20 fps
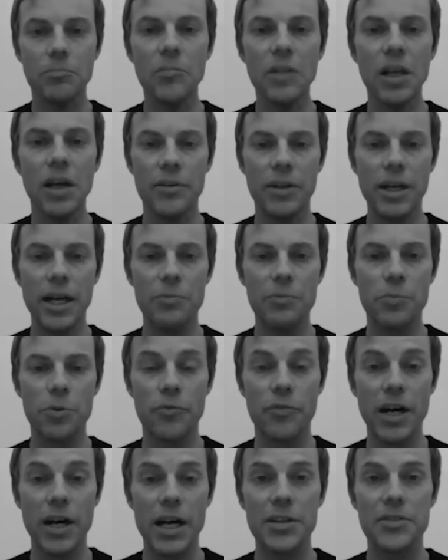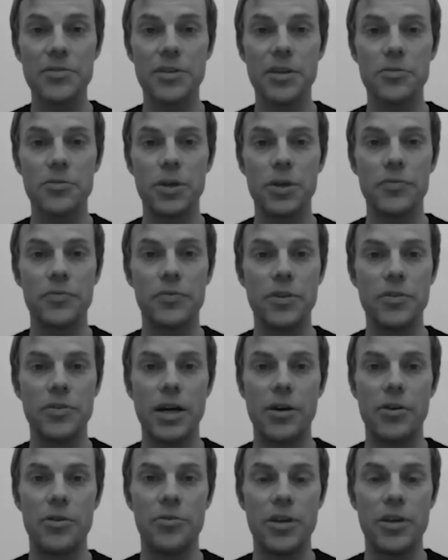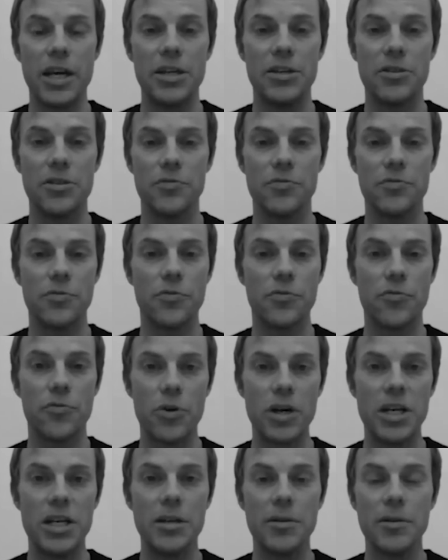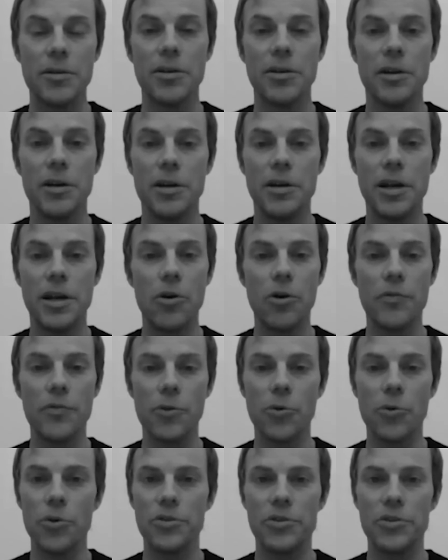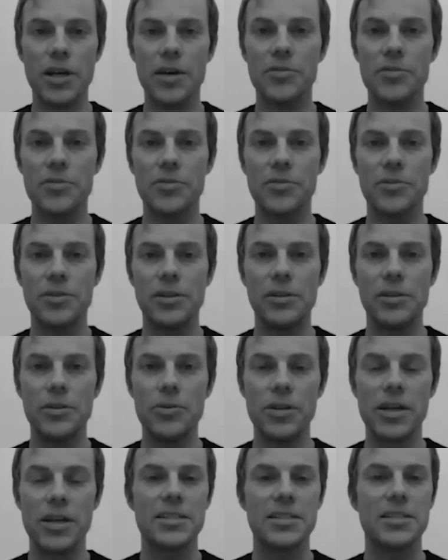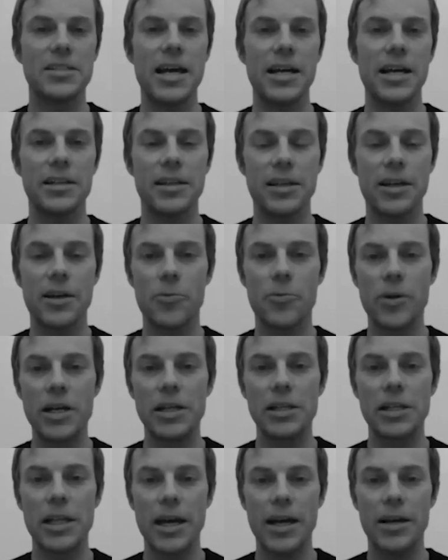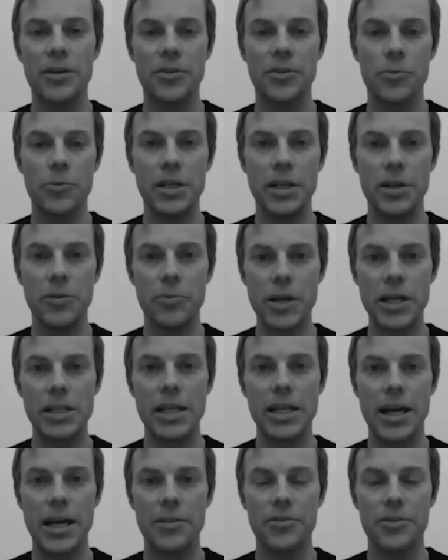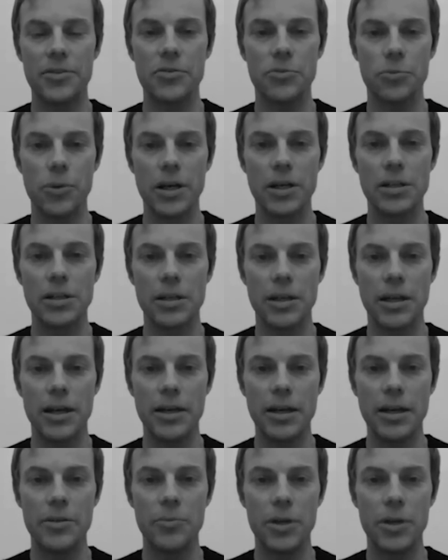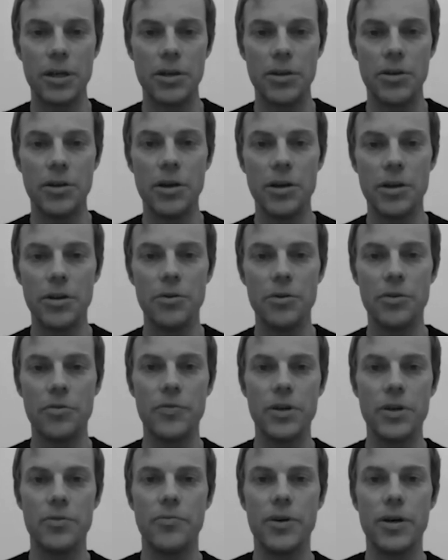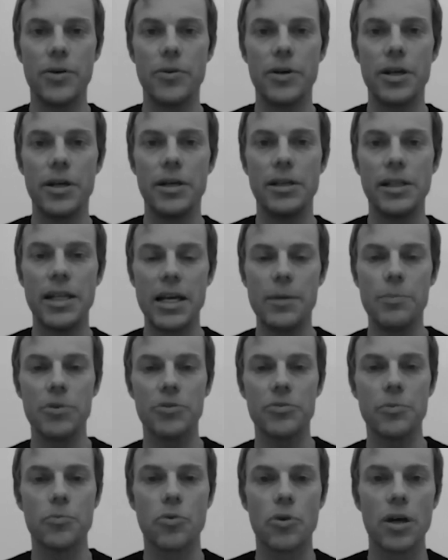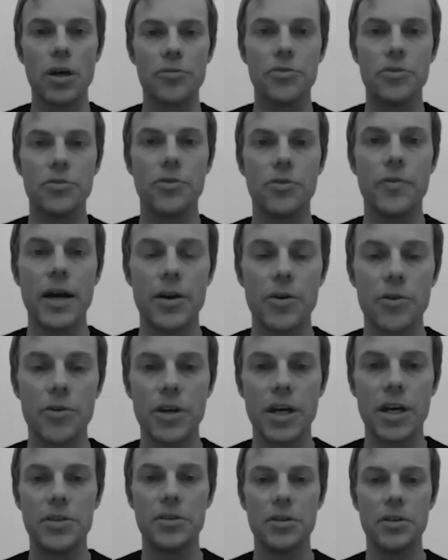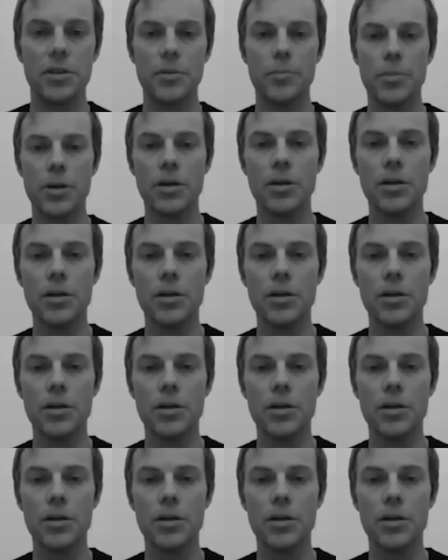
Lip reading: And that provides us with these annotations for free. Now, of course, it doesn't look exactly like a real hand, so we need real hands as well. And then we do this very labelsome process of annotating them.